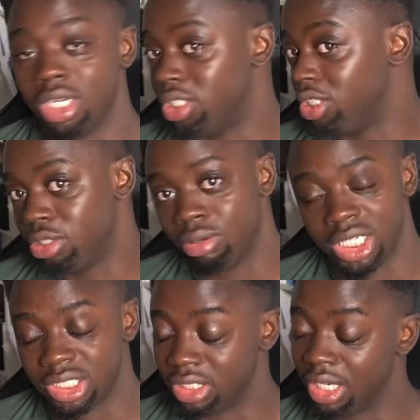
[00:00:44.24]
the
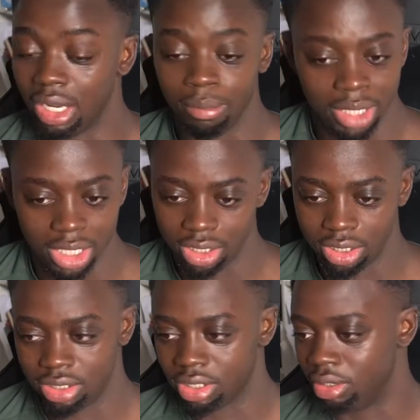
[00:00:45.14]
situation's gonna be.
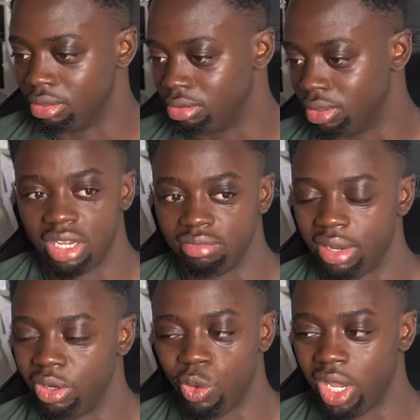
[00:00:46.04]
So get
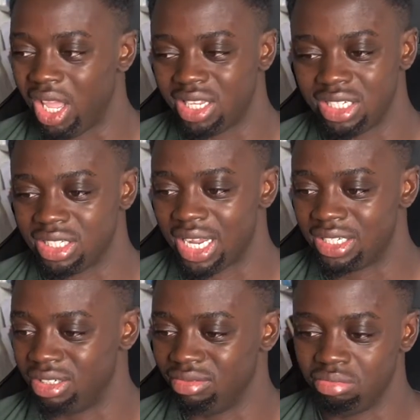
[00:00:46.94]
a quick
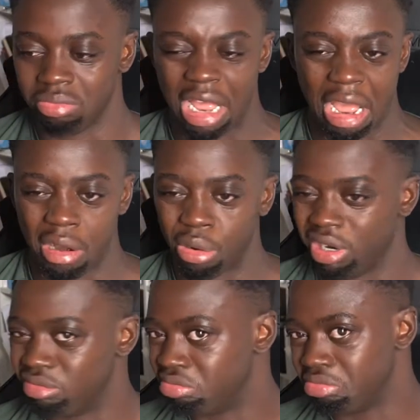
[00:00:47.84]
exercise in,
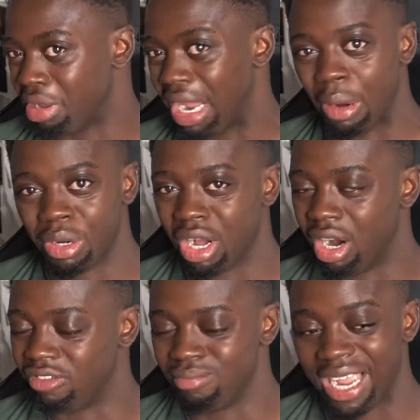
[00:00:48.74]
hour and a
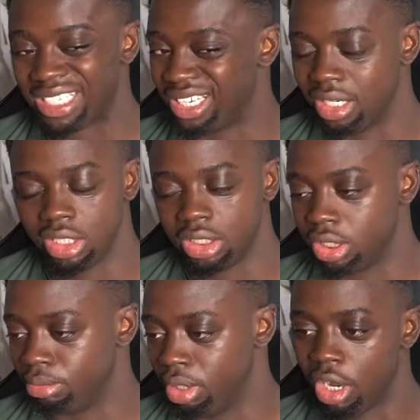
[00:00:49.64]
half max in the
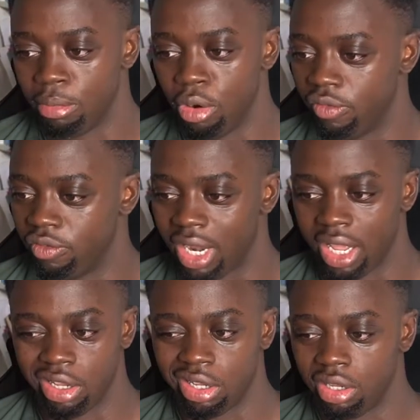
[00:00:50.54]
gym, come home for
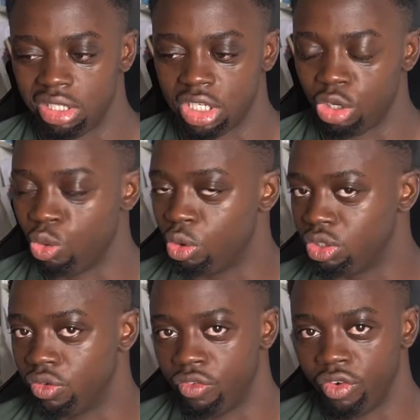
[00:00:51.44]
like, let's say
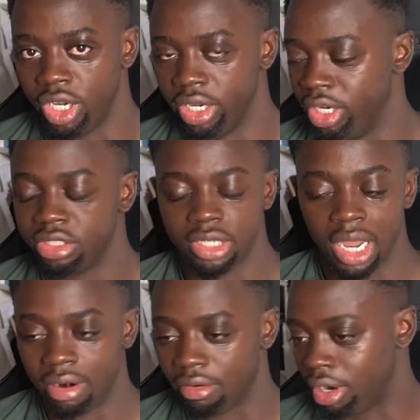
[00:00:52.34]
2:45,
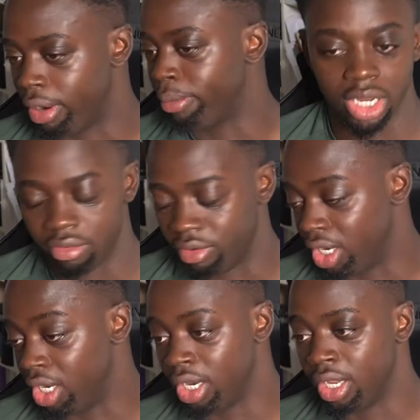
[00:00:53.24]
shower up, get
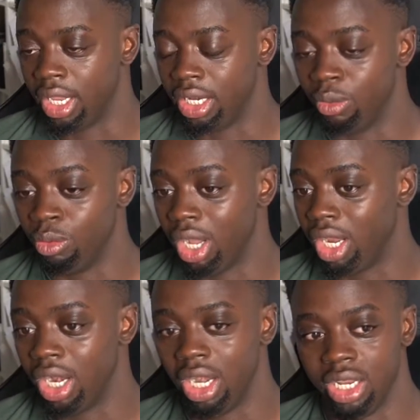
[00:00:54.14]
ready, and then we're
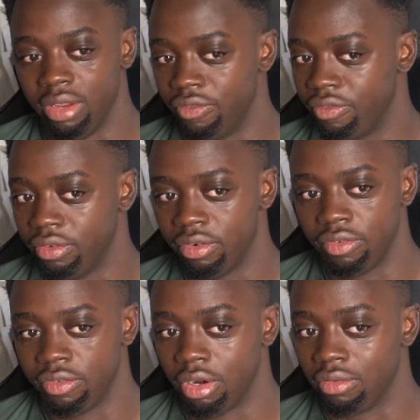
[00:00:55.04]
gonna leave
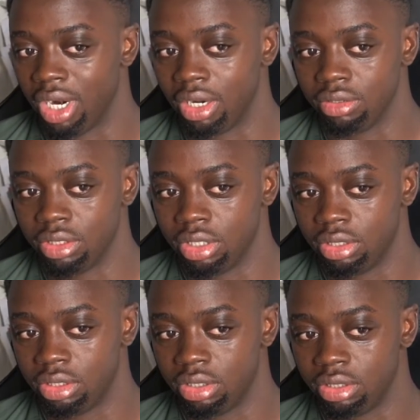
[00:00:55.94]
for around,
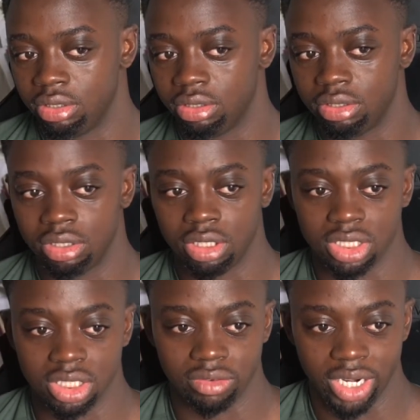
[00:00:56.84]

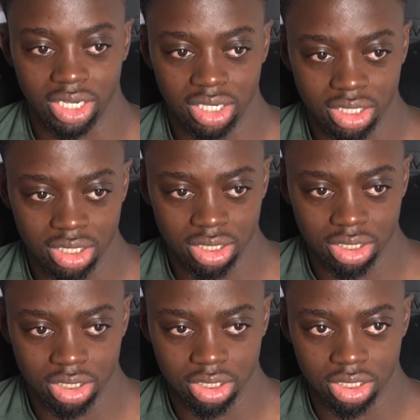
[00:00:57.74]
is it raining?
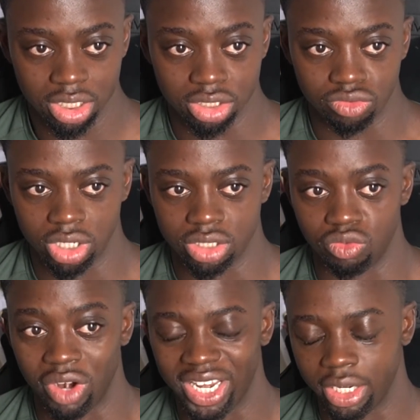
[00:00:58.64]
It's
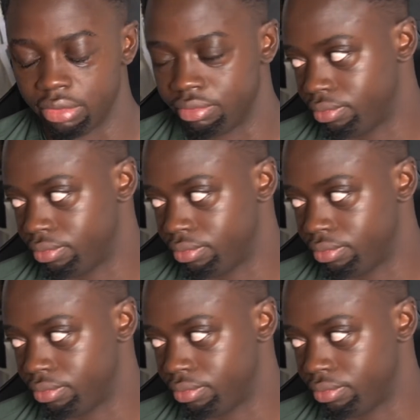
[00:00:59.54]
raining.